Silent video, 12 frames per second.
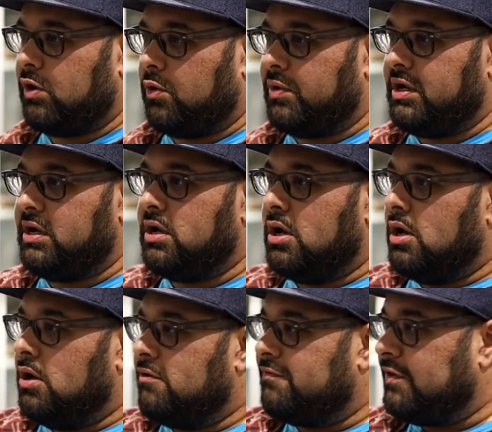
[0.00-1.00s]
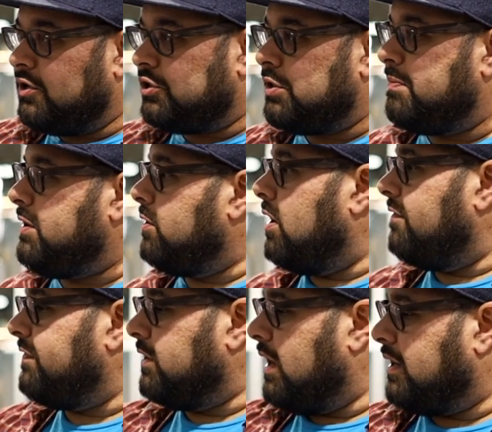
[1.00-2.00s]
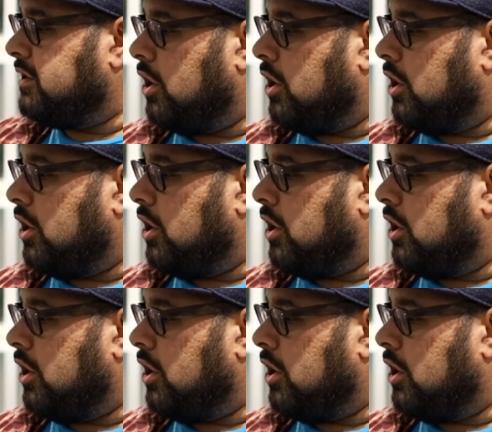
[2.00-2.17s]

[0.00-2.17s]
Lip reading: where we finish the beer off and then